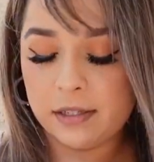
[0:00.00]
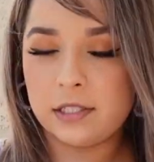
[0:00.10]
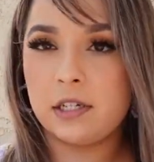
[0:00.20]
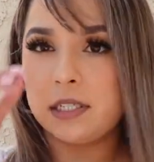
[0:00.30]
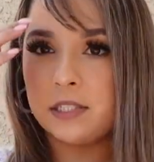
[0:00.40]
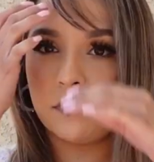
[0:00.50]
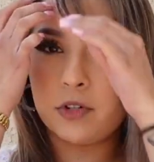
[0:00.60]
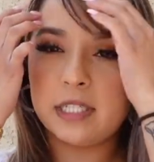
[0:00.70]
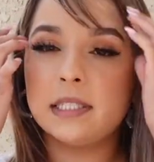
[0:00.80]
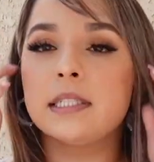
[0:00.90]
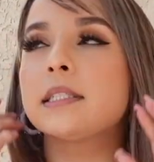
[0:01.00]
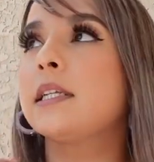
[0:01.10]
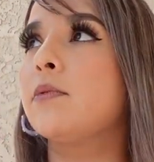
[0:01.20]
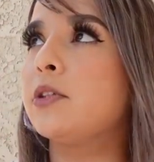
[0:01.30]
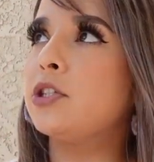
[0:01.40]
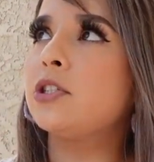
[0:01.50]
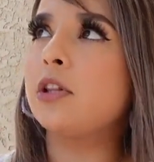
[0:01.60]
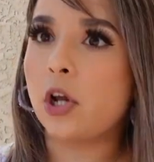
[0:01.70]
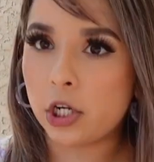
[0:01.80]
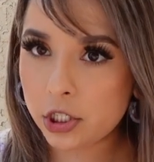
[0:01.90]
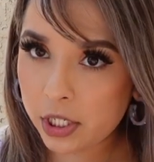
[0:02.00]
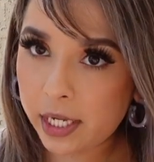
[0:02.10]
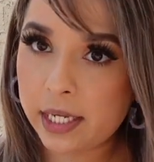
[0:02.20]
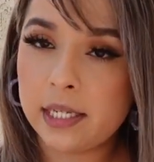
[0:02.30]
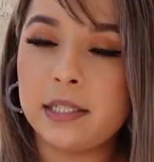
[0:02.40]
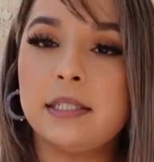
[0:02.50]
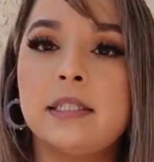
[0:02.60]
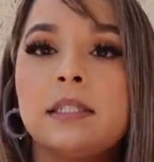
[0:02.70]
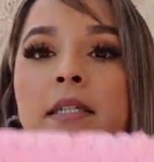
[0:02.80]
size 14-16, which is a large in kids.